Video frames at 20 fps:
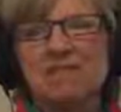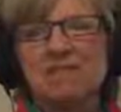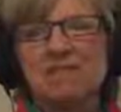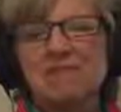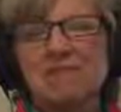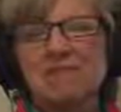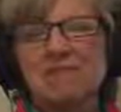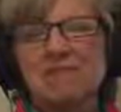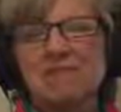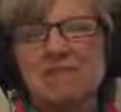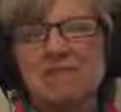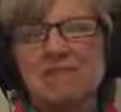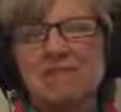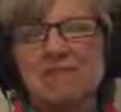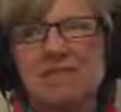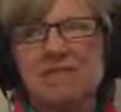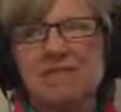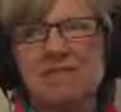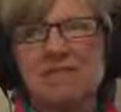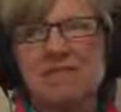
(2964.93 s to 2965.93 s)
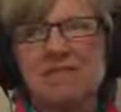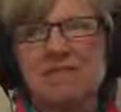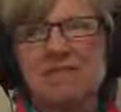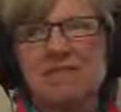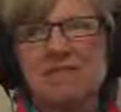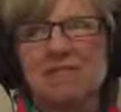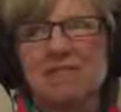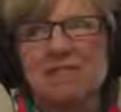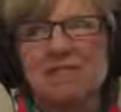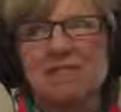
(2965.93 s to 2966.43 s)

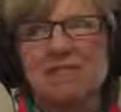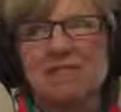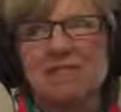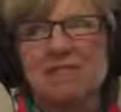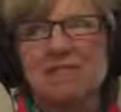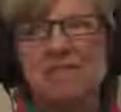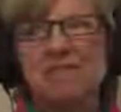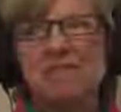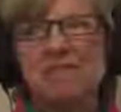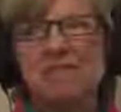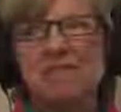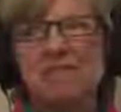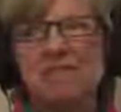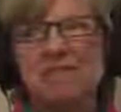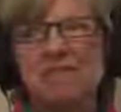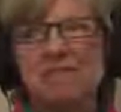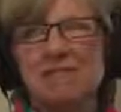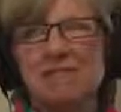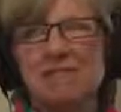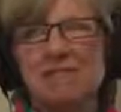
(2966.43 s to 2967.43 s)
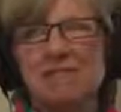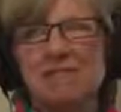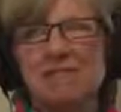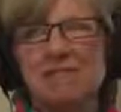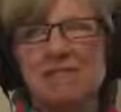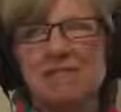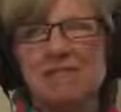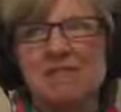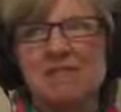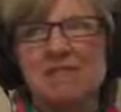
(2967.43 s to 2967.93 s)

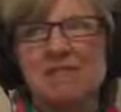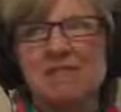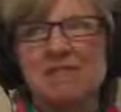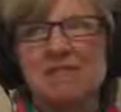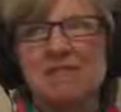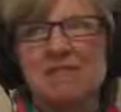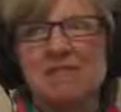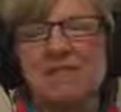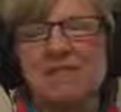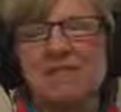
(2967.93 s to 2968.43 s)
This person isn't speaking.